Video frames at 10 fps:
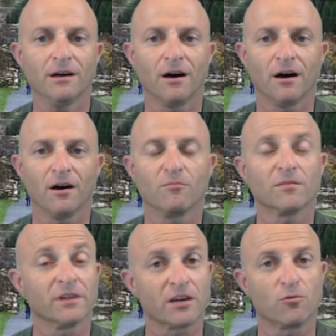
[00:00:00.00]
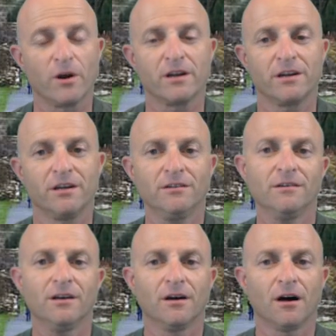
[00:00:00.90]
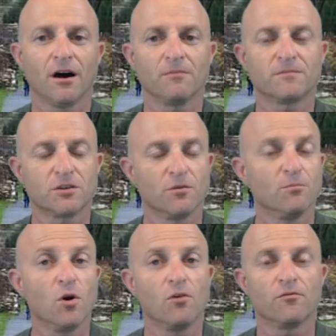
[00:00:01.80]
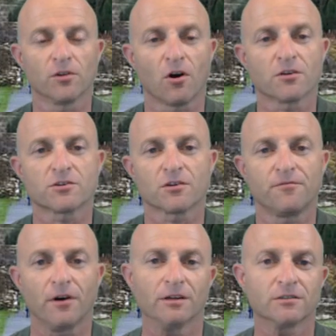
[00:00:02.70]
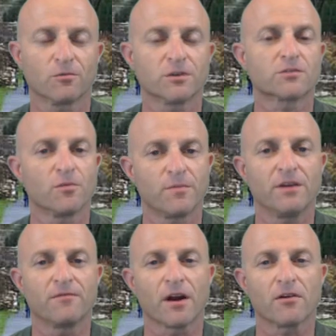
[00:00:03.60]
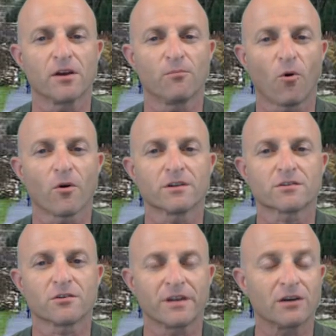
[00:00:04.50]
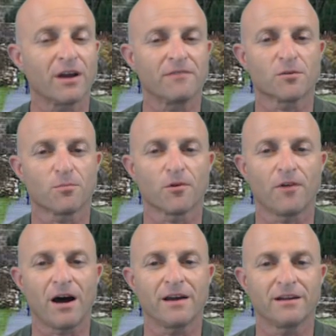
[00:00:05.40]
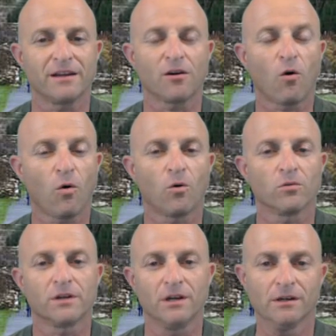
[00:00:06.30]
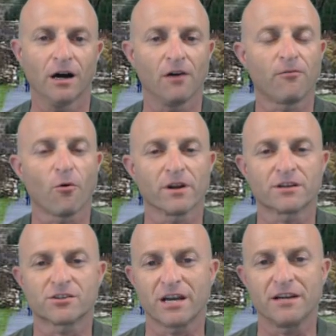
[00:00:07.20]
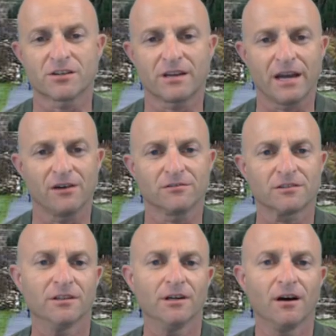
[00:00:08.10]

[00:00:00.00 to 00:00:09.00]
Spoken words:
liquidity to move larger funds, which would be very important, so they don't have to provide and hold foreign exchange accounts,